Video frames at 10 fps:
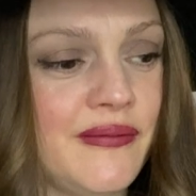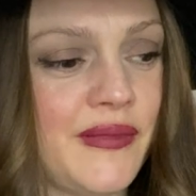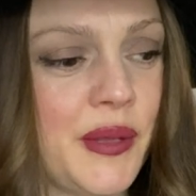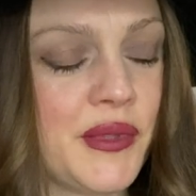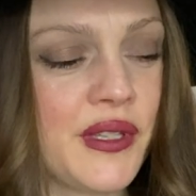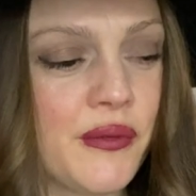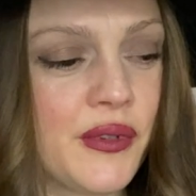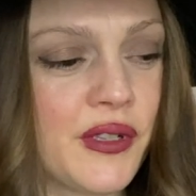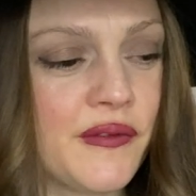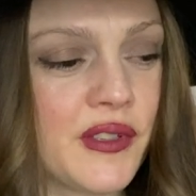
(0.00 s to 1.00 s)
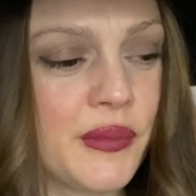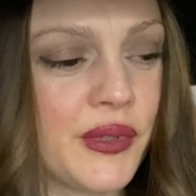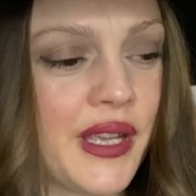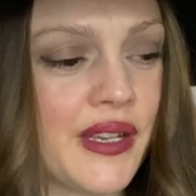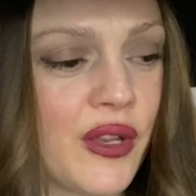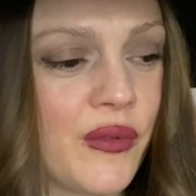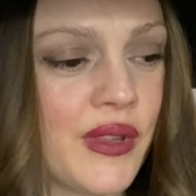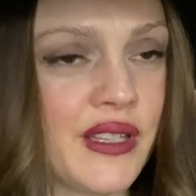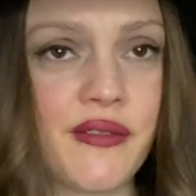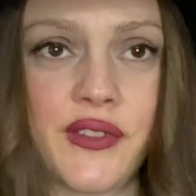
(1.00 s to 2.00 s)
I'm so uncomfortable, I know
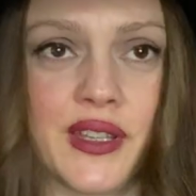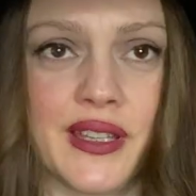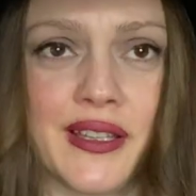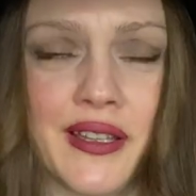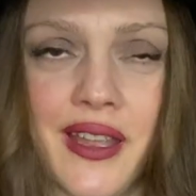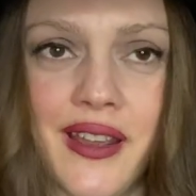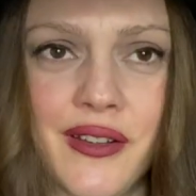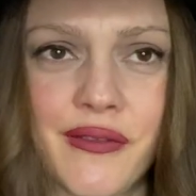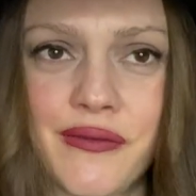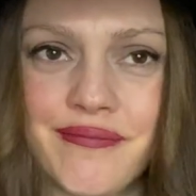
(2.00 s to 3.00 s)
this feeling, kind of.